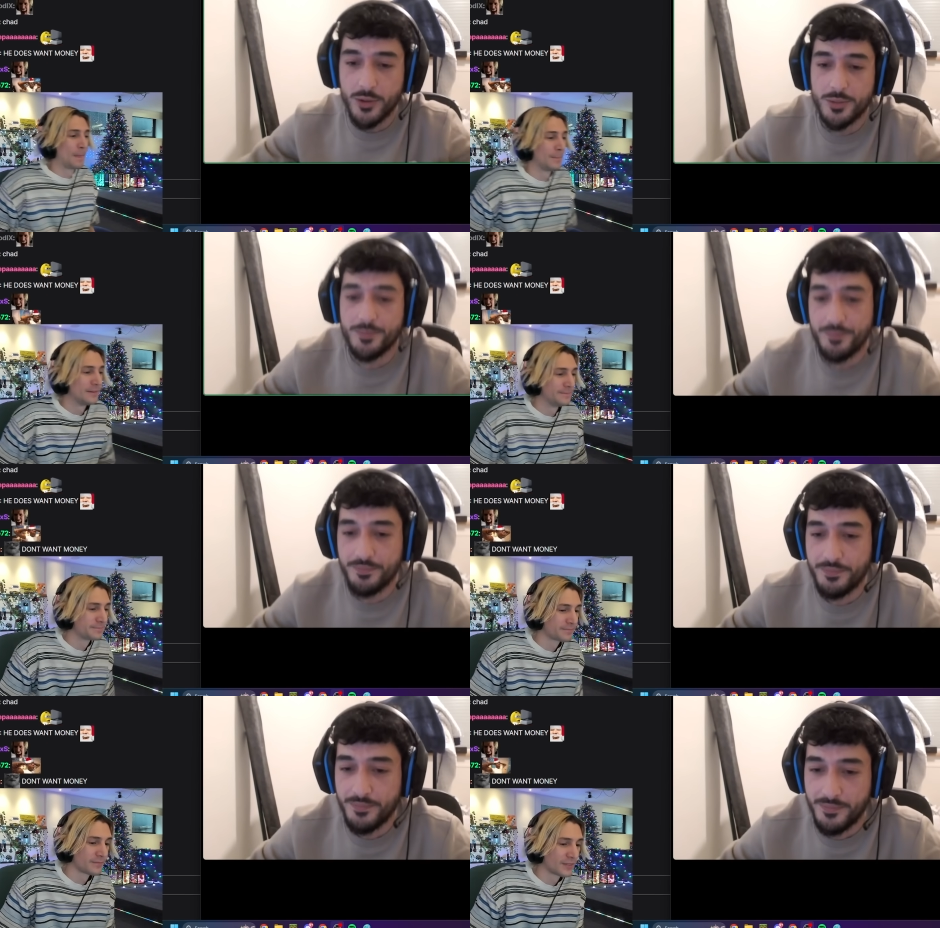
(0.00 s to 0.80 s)
Speaker 1: you.
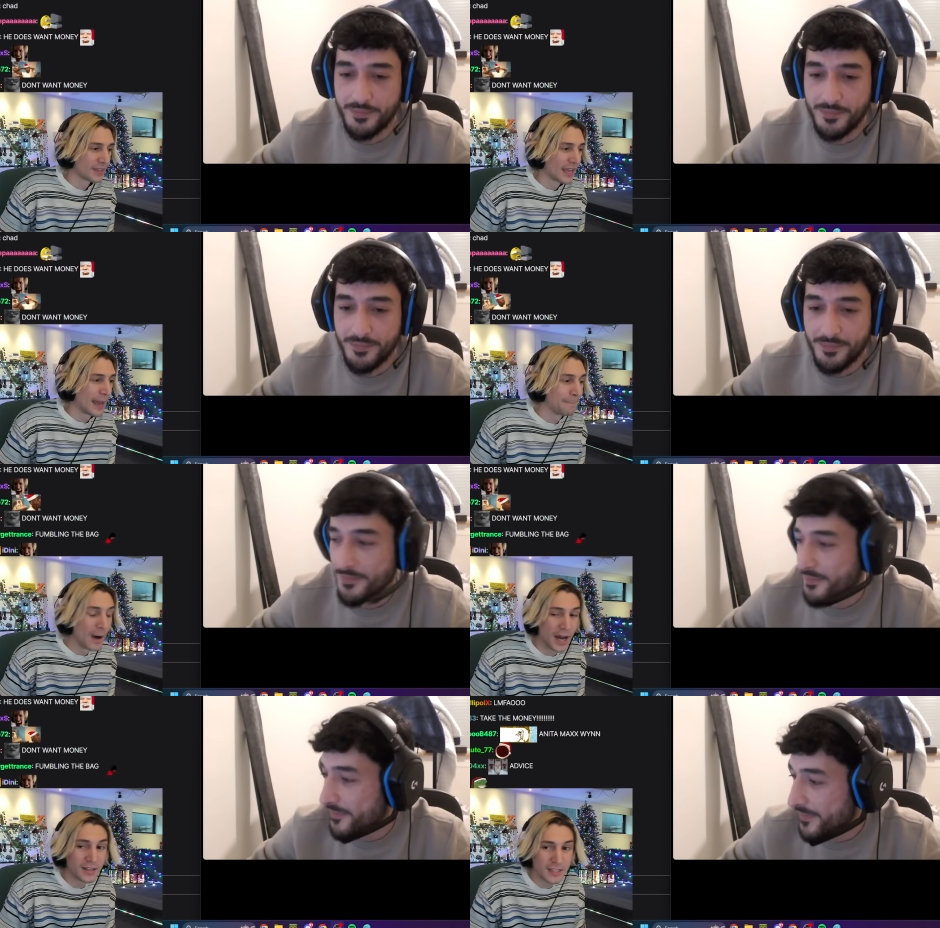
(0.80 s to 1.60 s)

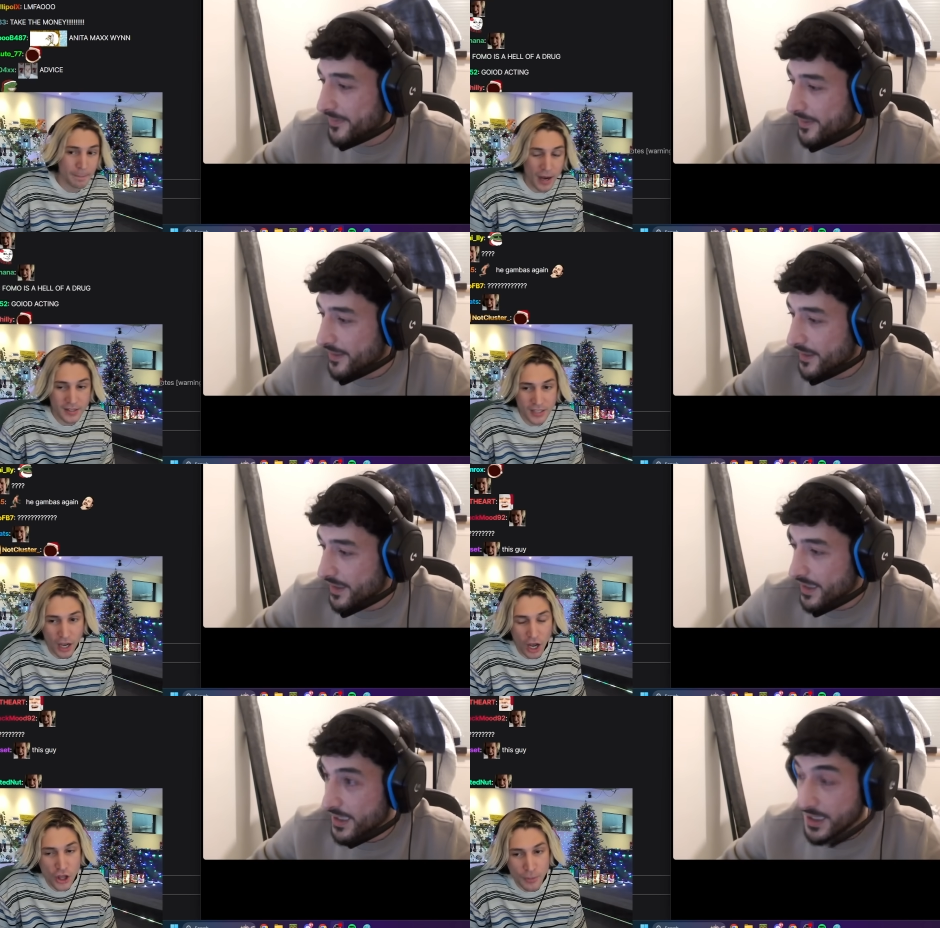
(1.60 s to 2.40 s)
But, but
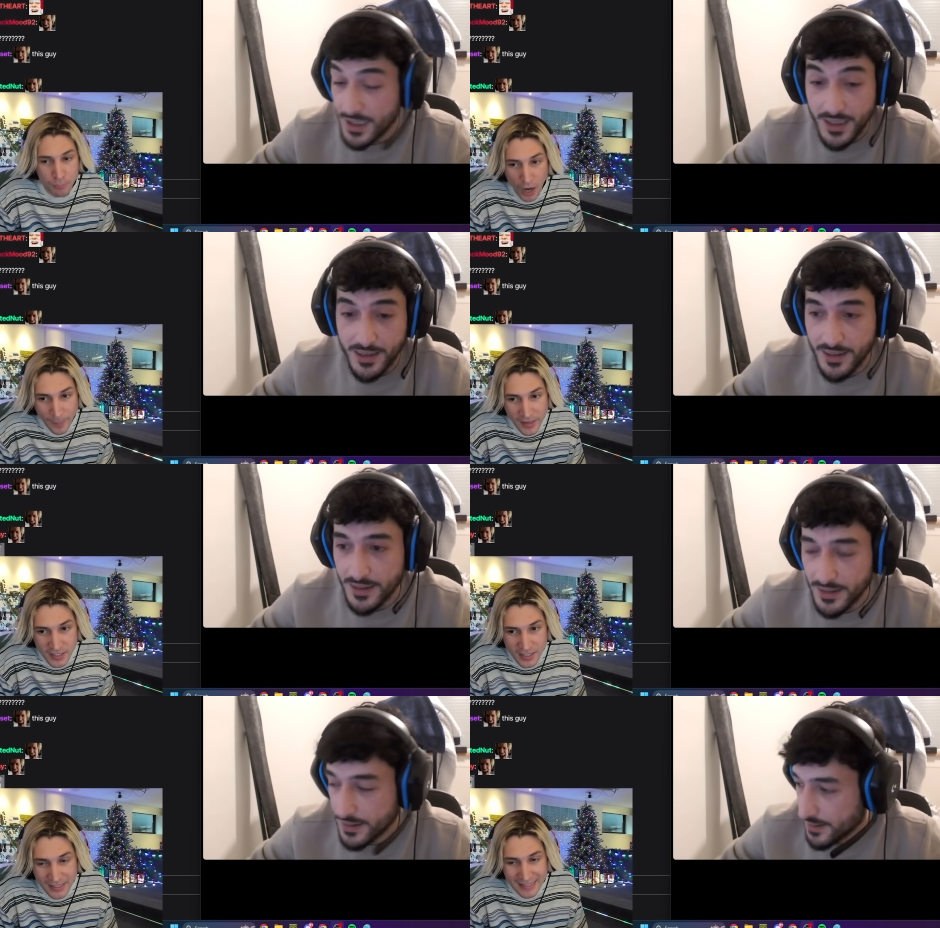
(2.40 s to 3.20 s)
on the
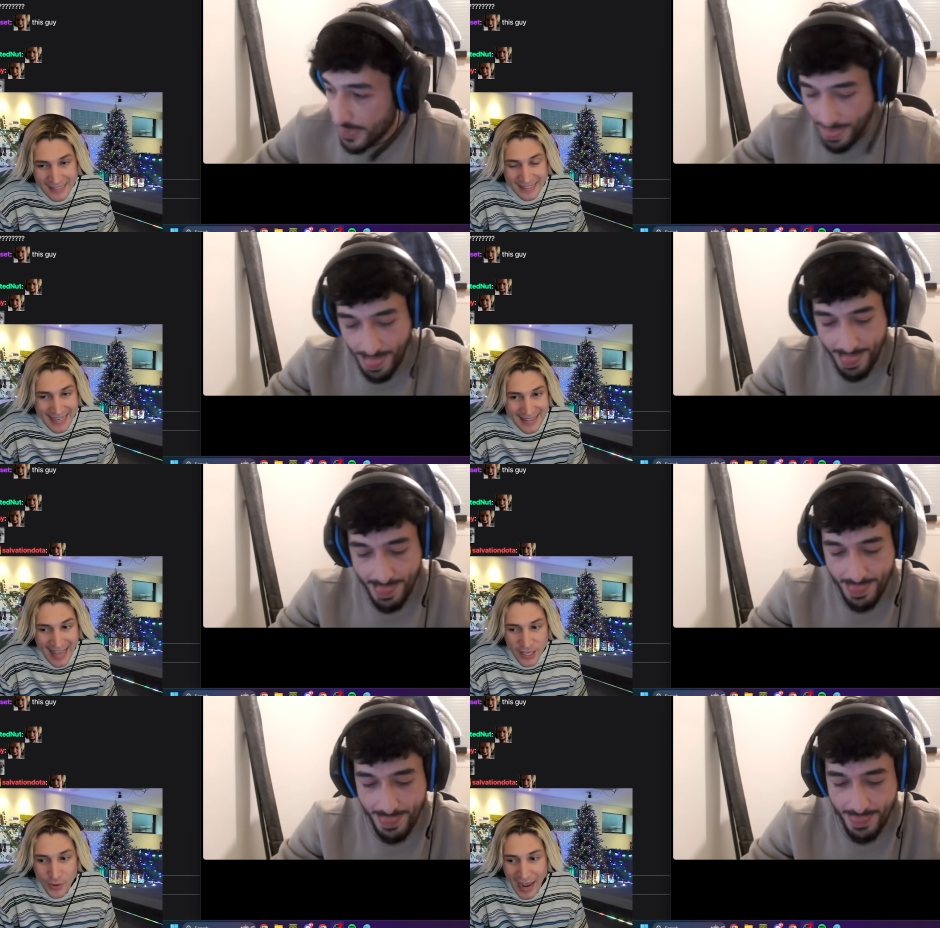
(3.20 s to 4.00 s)
promise
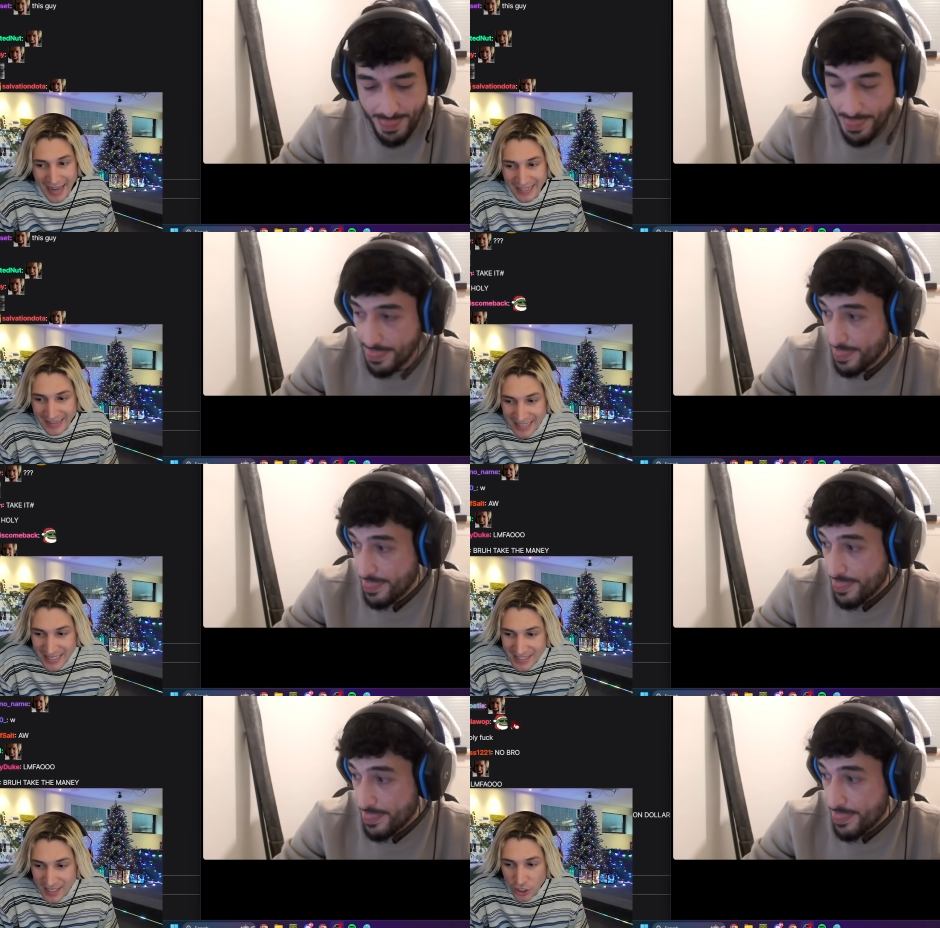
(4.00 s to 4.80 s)
that you at
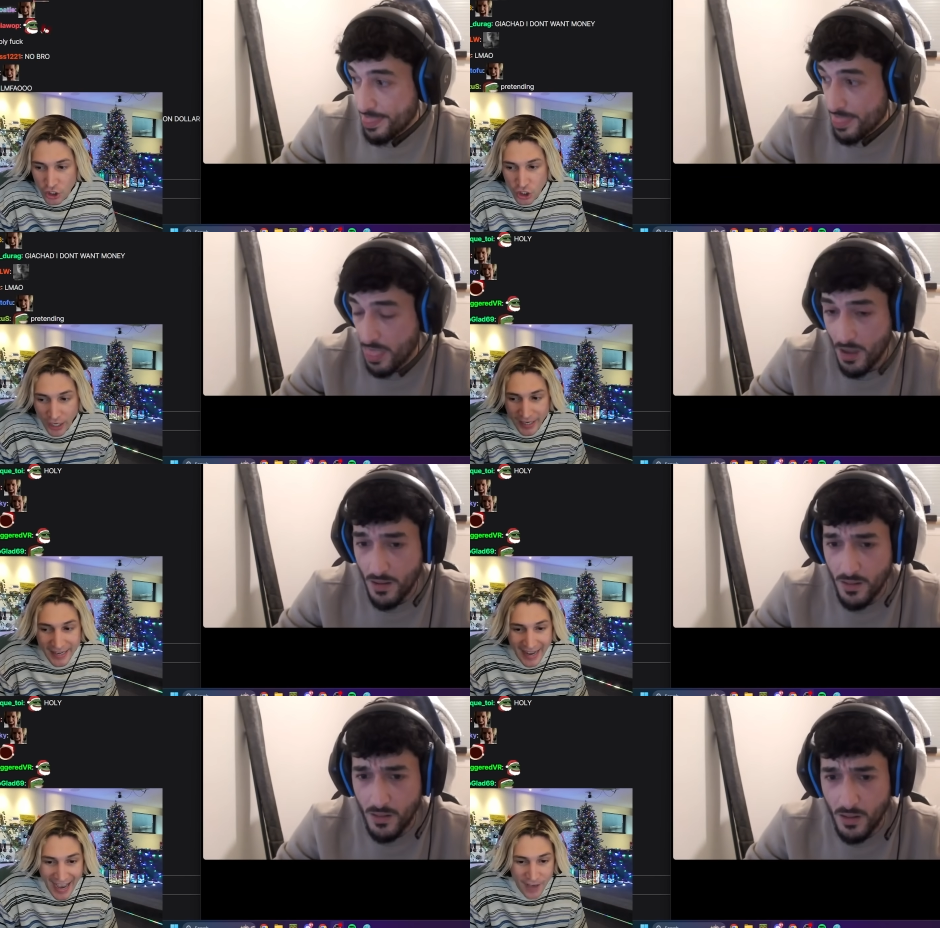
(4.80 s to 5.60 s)
least cut it in
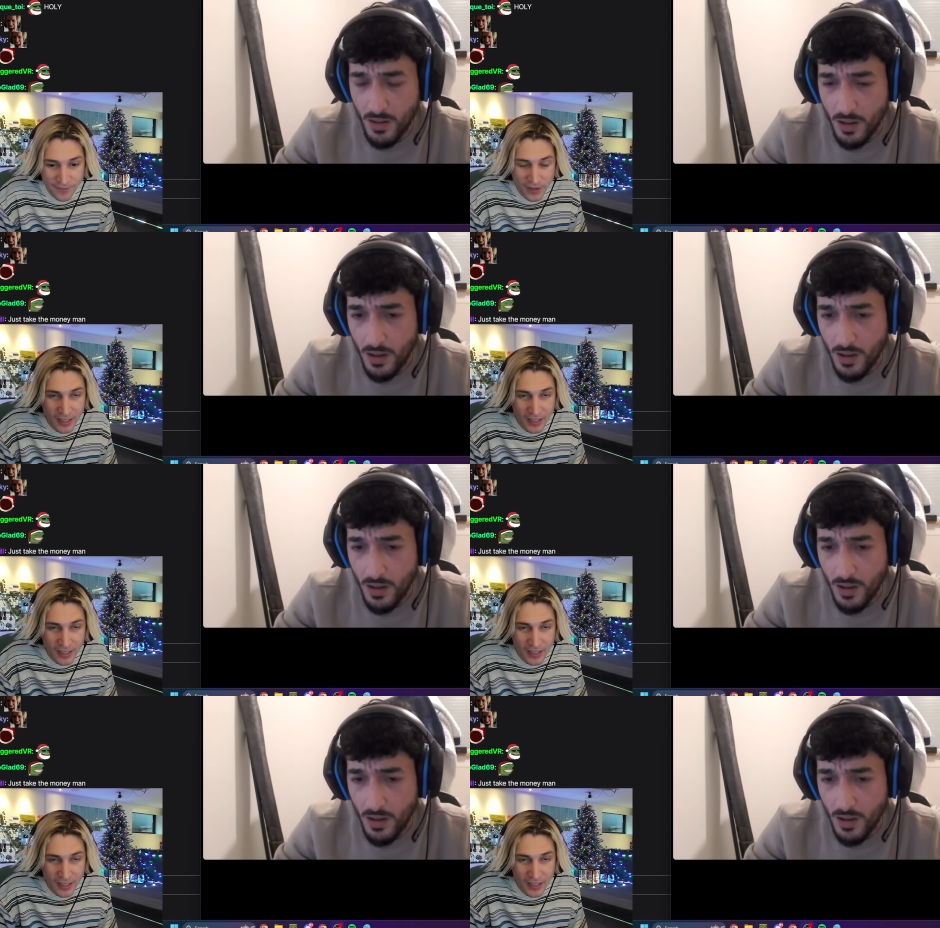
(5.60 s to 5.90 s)
half